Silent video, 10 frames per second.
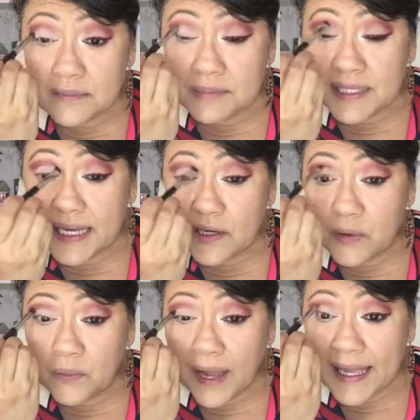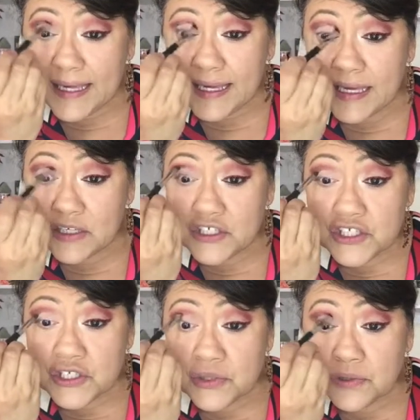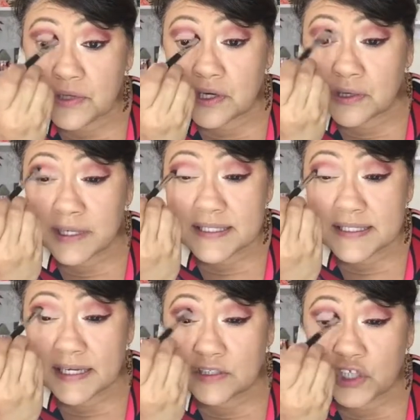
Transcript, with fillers: blend right into the crease there.